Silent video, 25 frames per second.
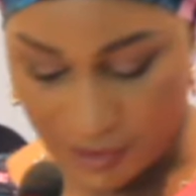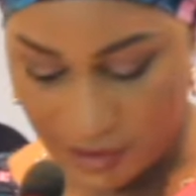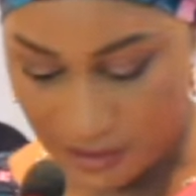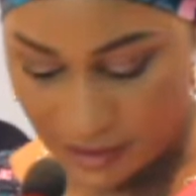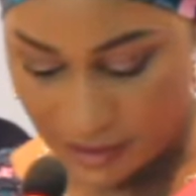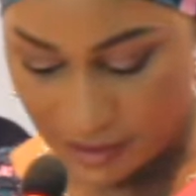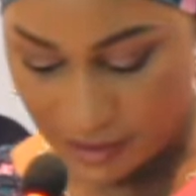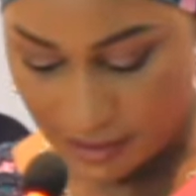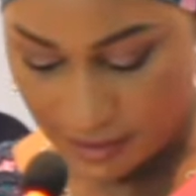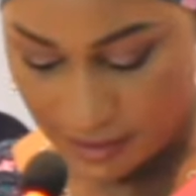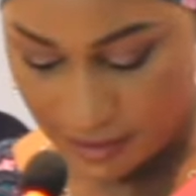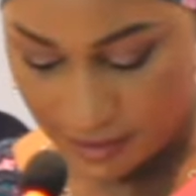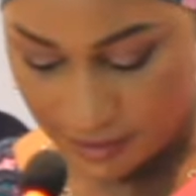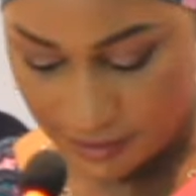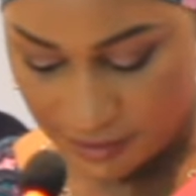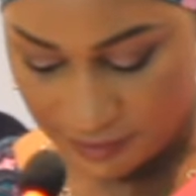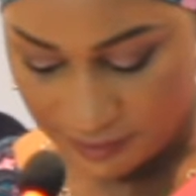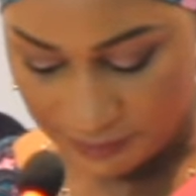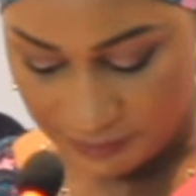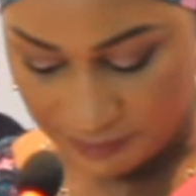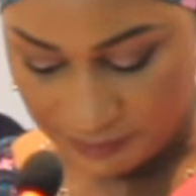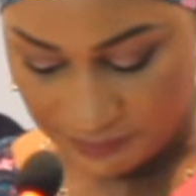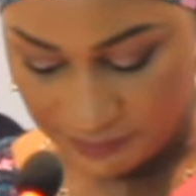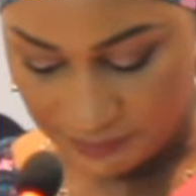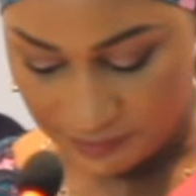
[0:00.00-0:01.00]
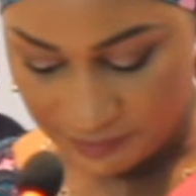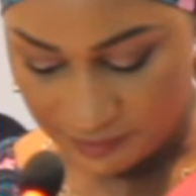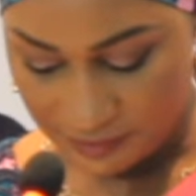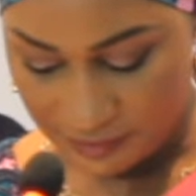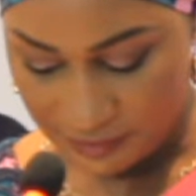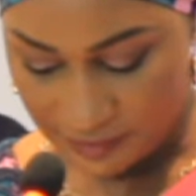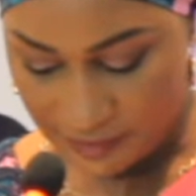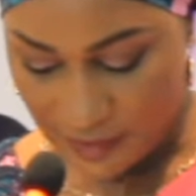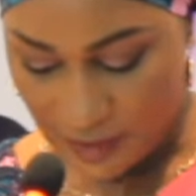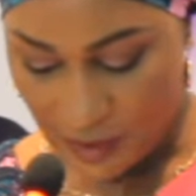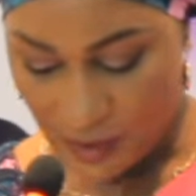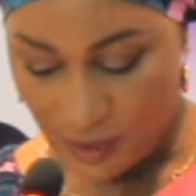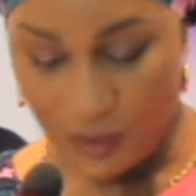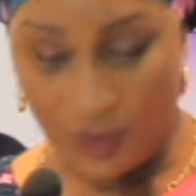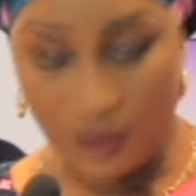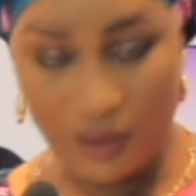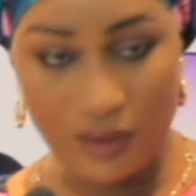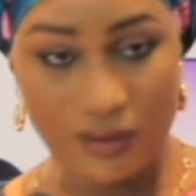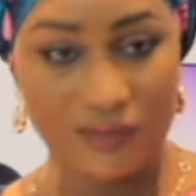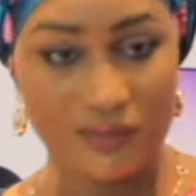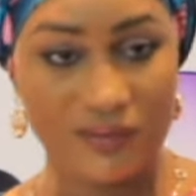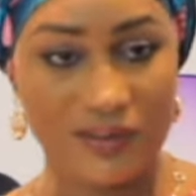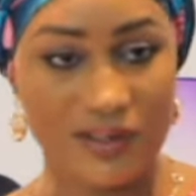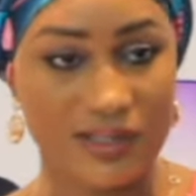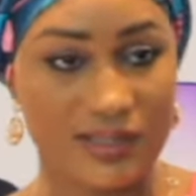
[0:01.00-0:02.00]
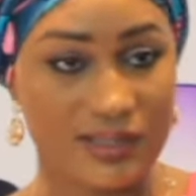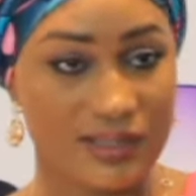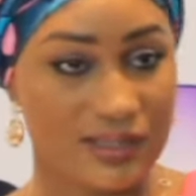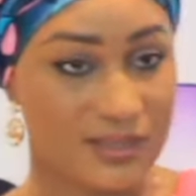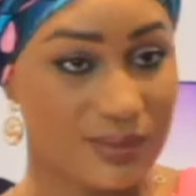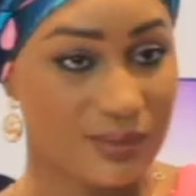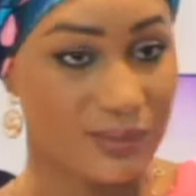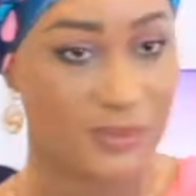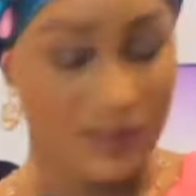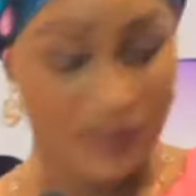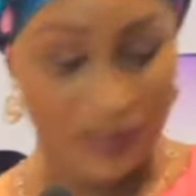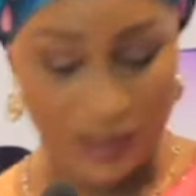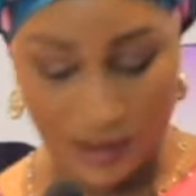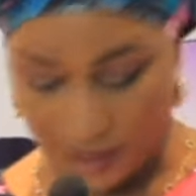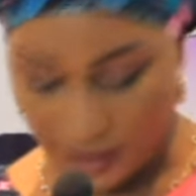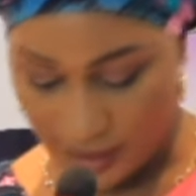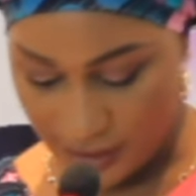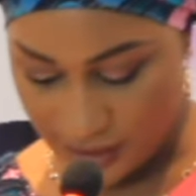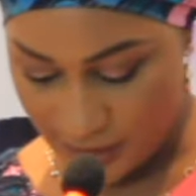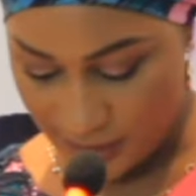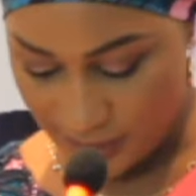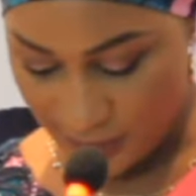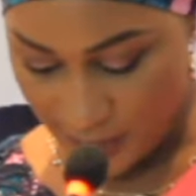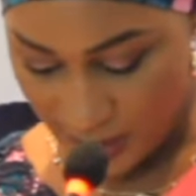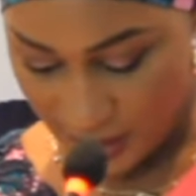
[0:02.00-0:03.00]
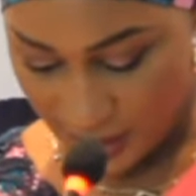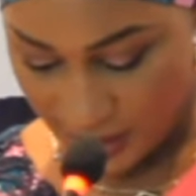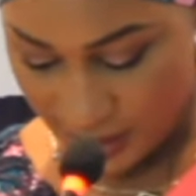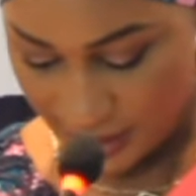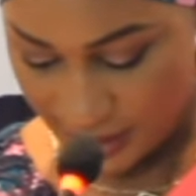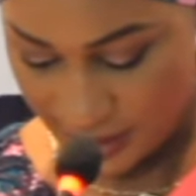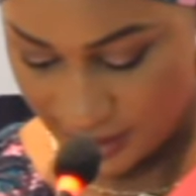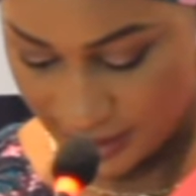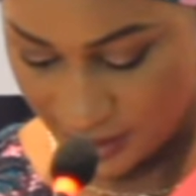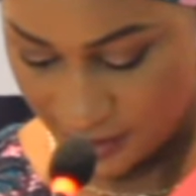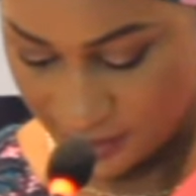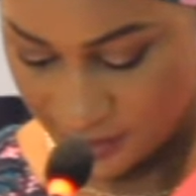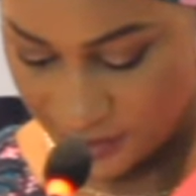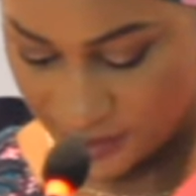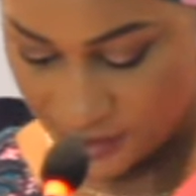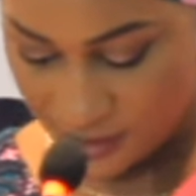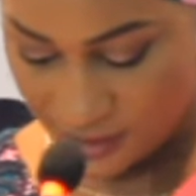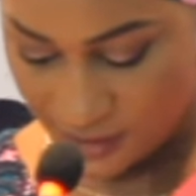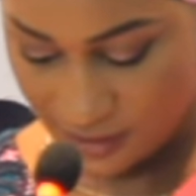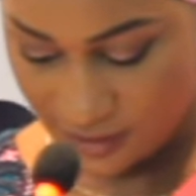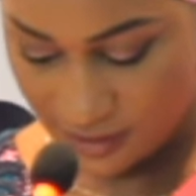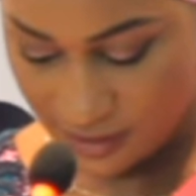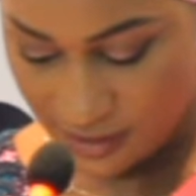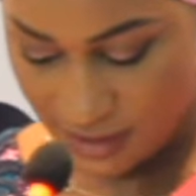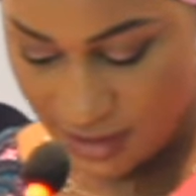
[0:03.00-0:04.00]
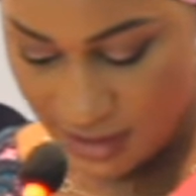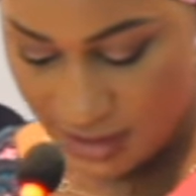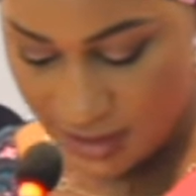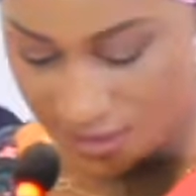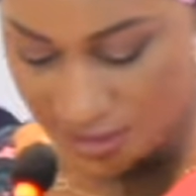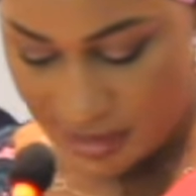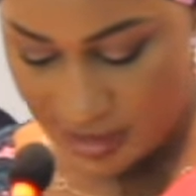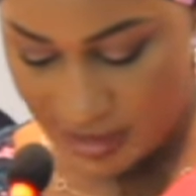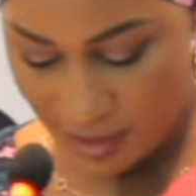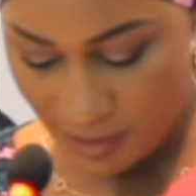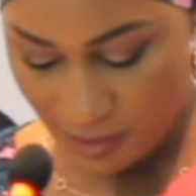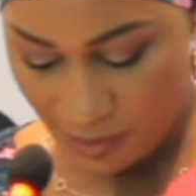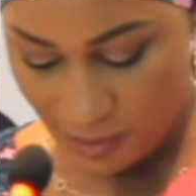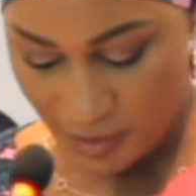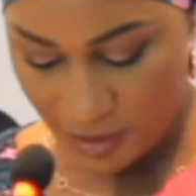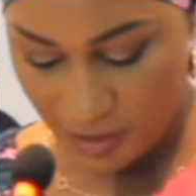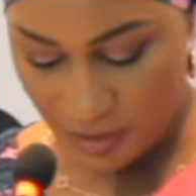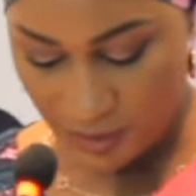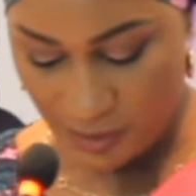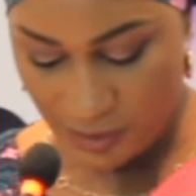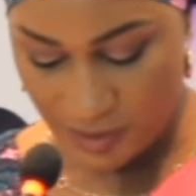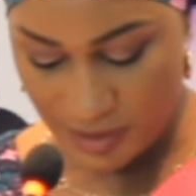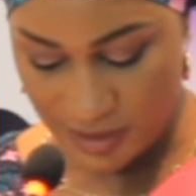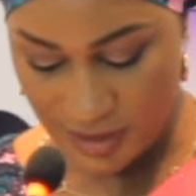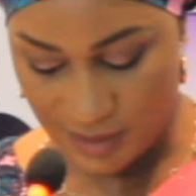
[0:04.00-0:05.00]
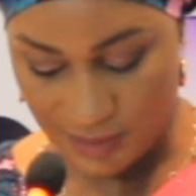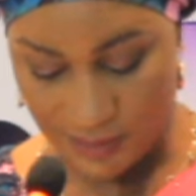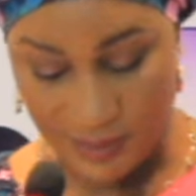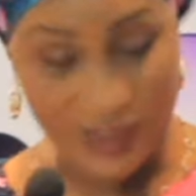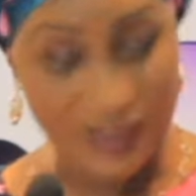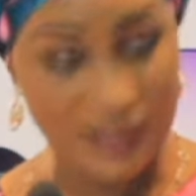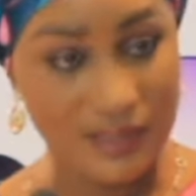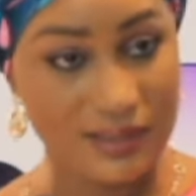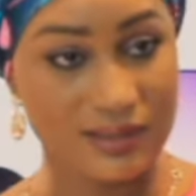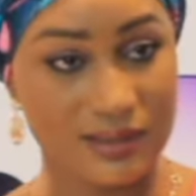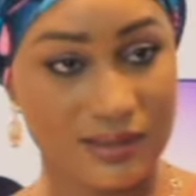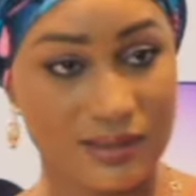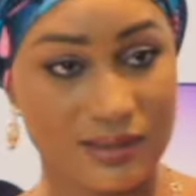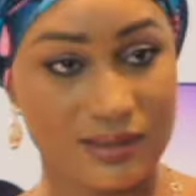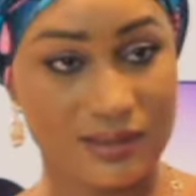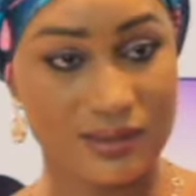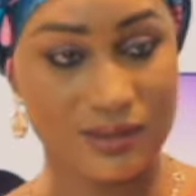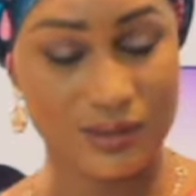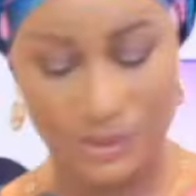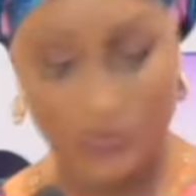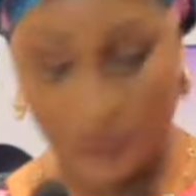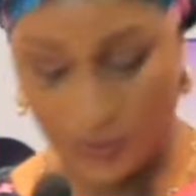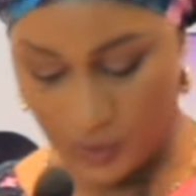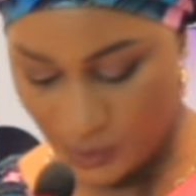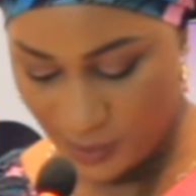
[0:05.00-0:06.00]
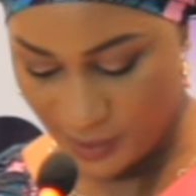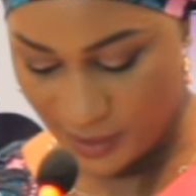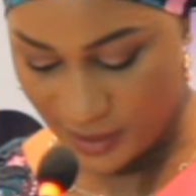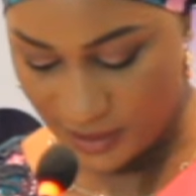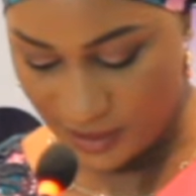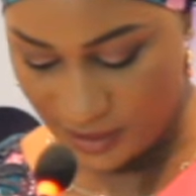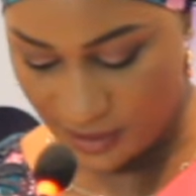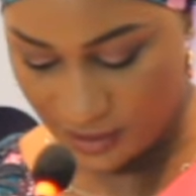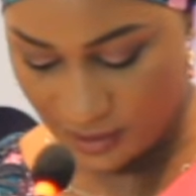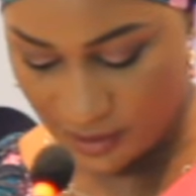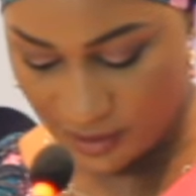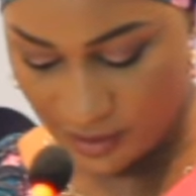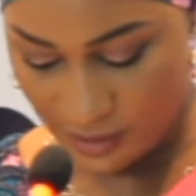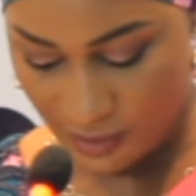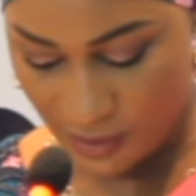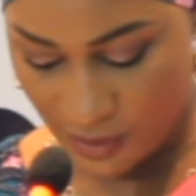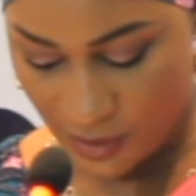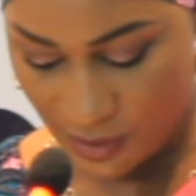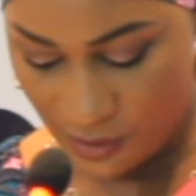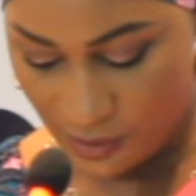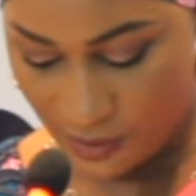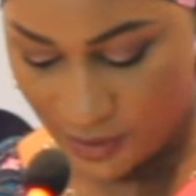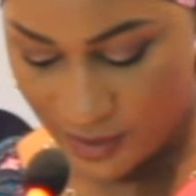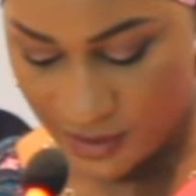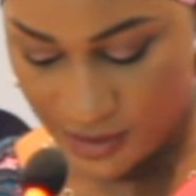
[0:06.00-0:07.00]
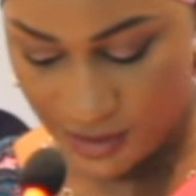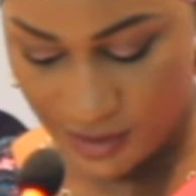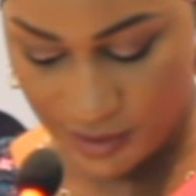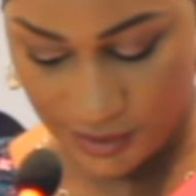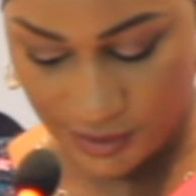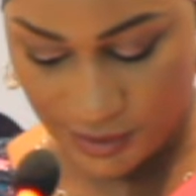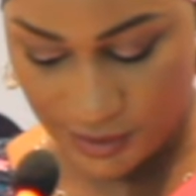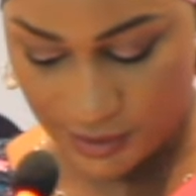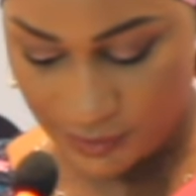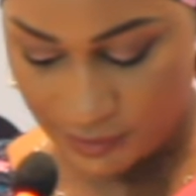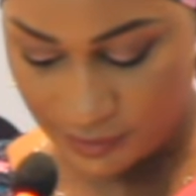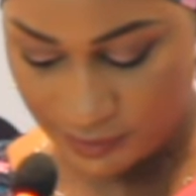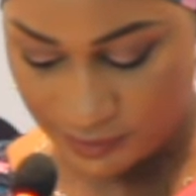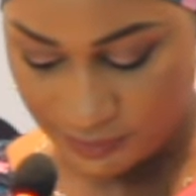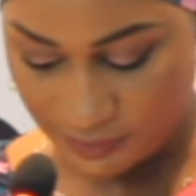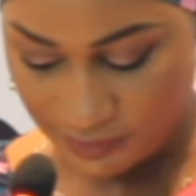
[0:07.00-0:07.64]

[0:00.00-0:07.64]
one another. All of us, without exception, need someone who inspires us to do better than we already know.